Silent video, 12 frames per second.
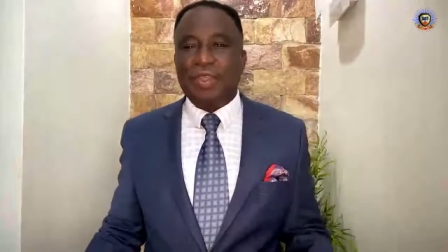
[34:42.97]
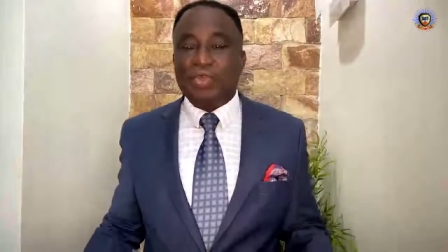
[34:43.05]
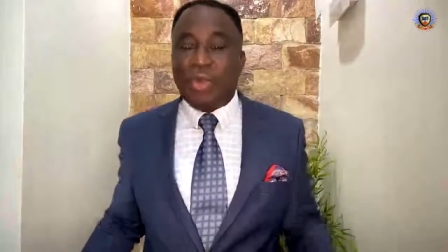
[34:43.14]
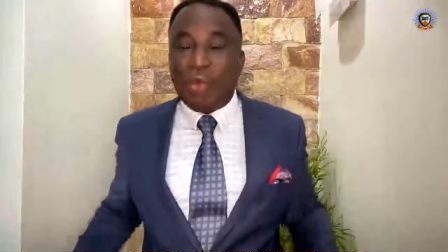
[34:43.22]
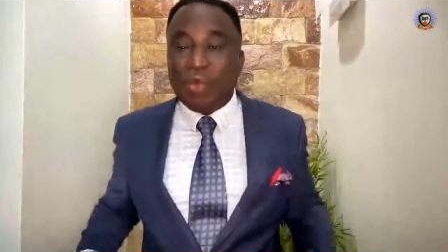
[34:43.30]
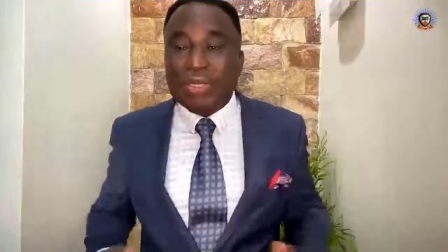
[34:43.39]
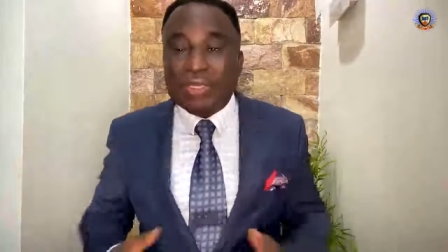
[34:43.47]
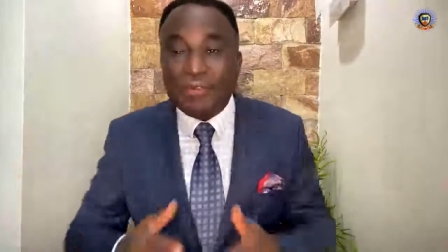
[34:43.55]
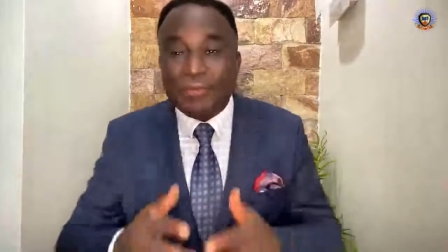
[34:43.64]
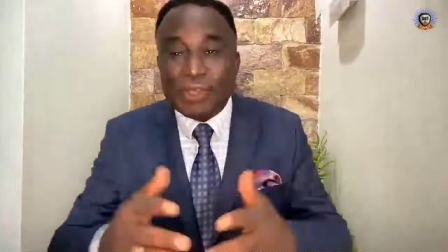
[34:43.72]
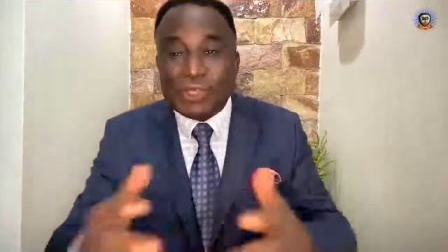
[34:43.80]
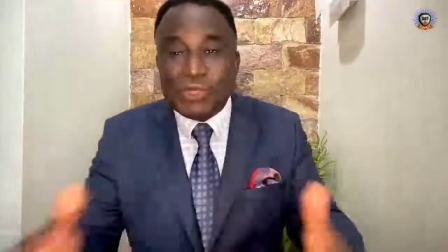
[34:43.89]
You are
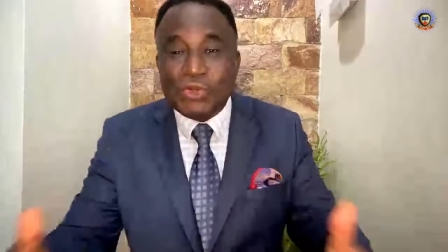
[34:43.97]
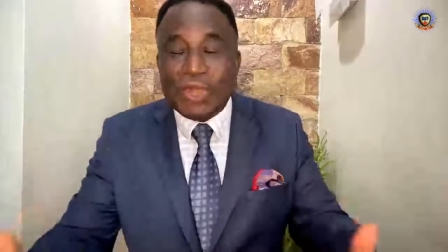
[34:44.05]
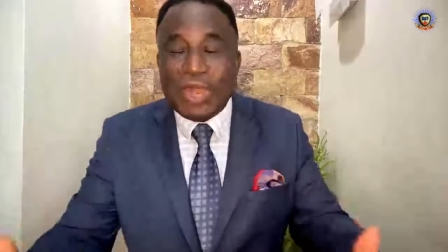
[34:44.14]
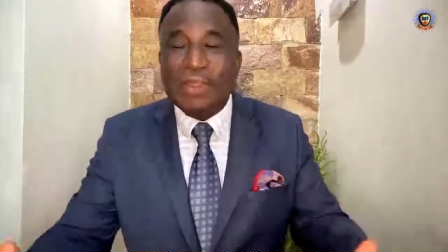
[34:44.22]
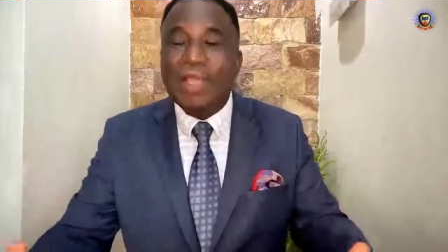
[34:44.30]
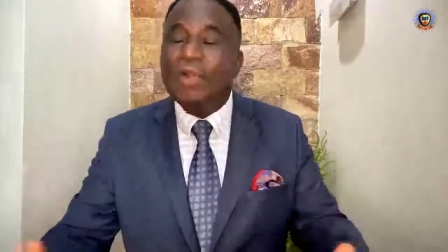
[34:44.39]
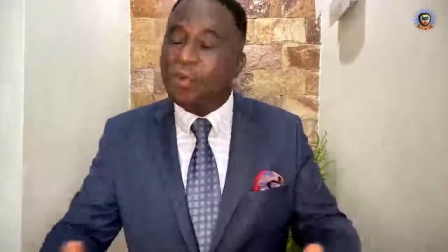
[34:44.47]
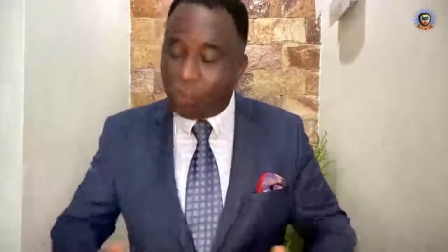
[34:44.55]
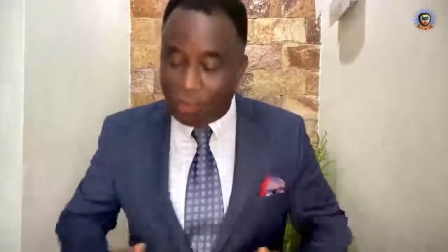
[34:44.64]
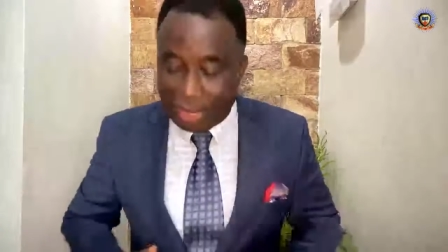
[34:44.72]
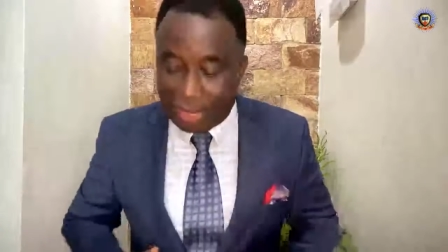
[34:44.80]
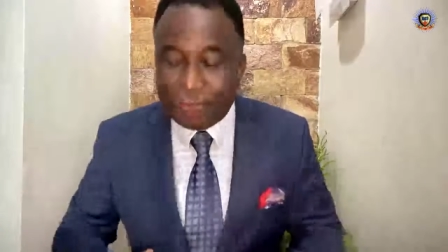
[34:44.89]
waiting for children,
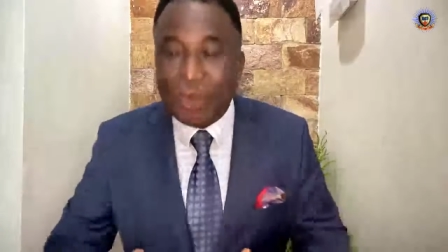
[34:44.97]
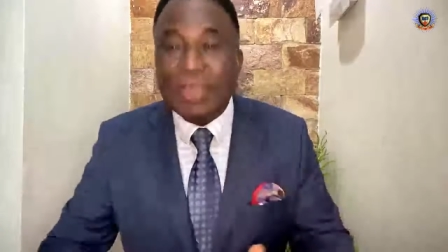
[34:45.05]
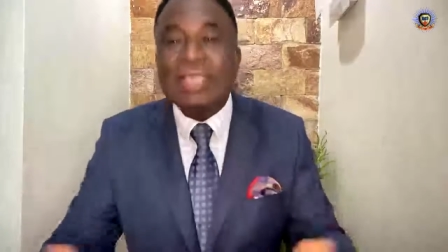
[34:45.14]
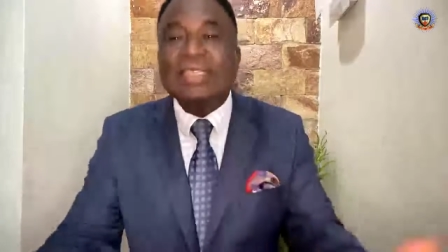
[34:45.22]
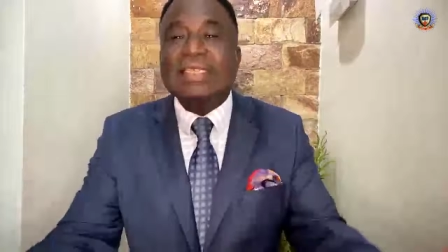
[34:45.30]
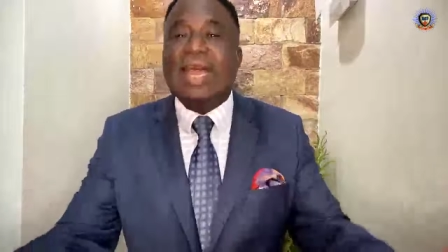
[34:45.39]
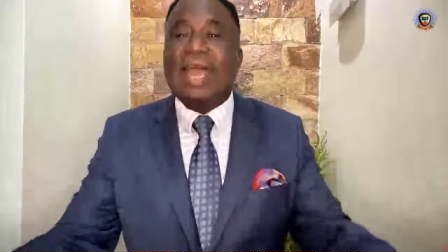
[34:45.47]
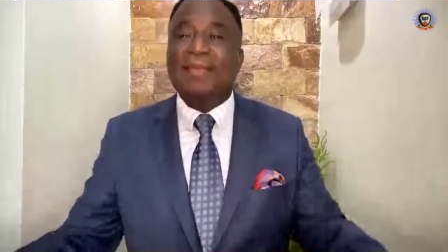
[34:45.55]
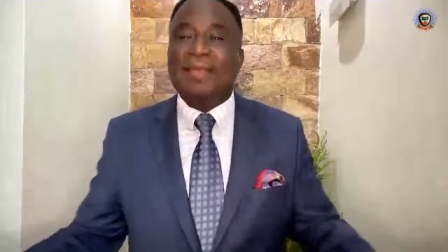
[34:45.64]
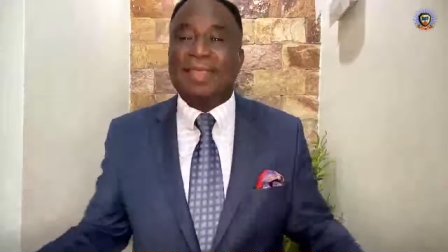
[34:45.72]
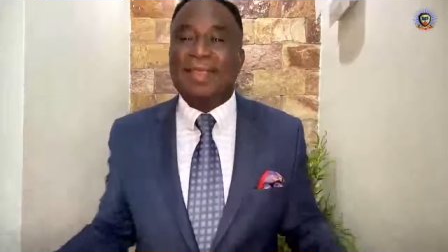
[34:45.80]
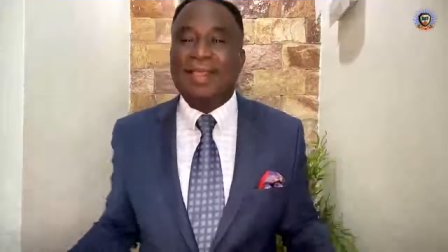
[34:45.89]
wait for His
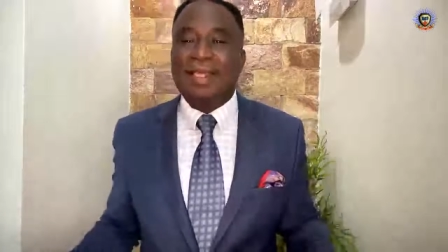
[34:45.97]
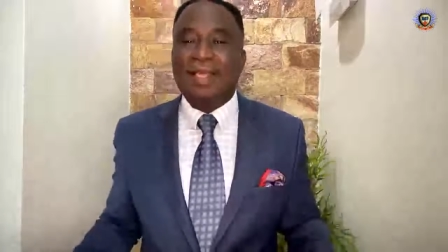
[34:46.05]
timing.